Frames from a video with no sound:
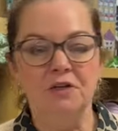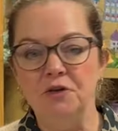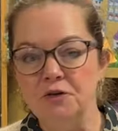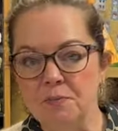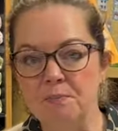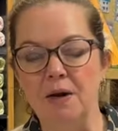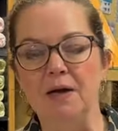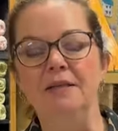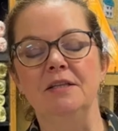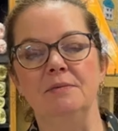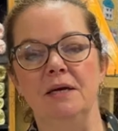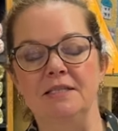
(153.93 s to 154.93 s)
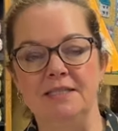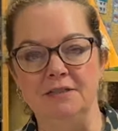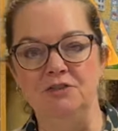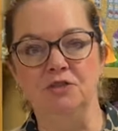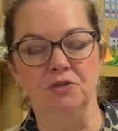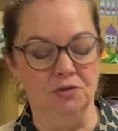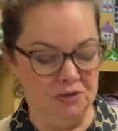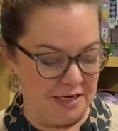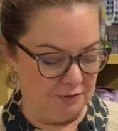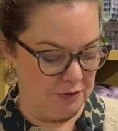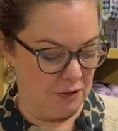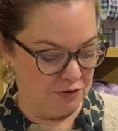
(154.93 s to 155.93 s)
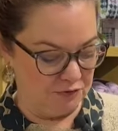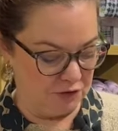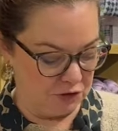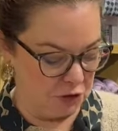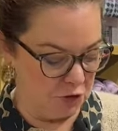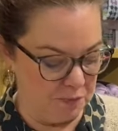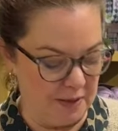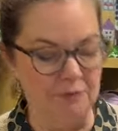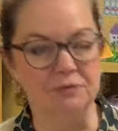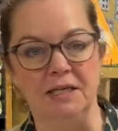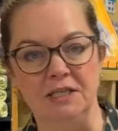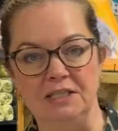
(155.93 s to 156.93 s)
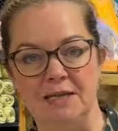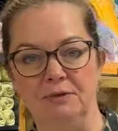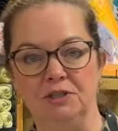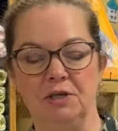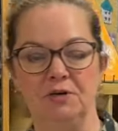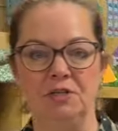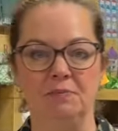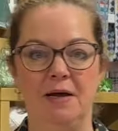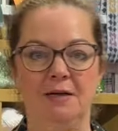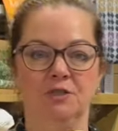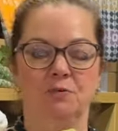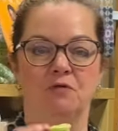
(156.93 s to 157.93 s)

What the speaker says: You can buy them as digital downloads for £2 each. Let me show you the patterns.